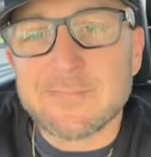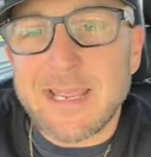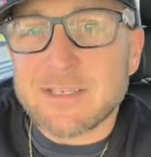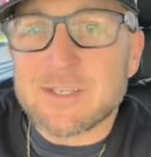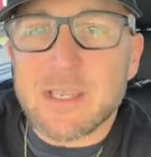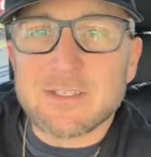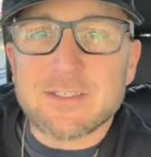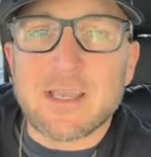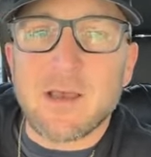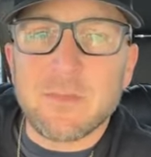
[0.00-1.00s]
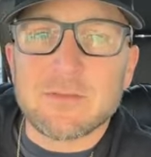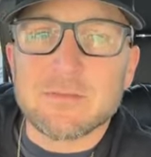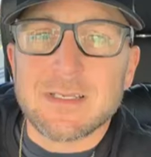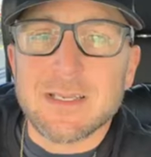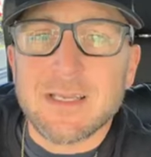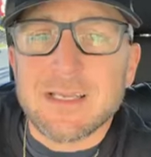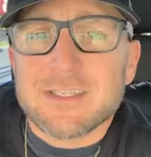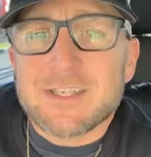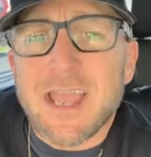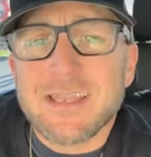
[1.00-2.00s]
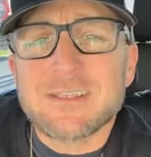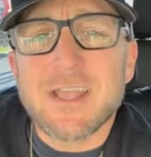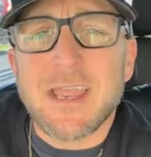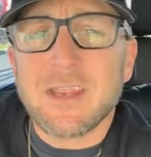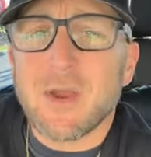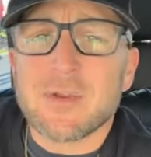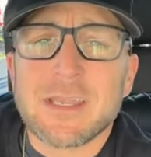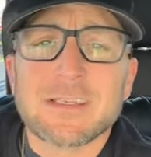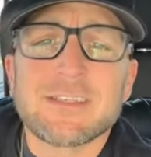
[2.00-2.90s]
Man, change is coming. Change, there you go, Nick.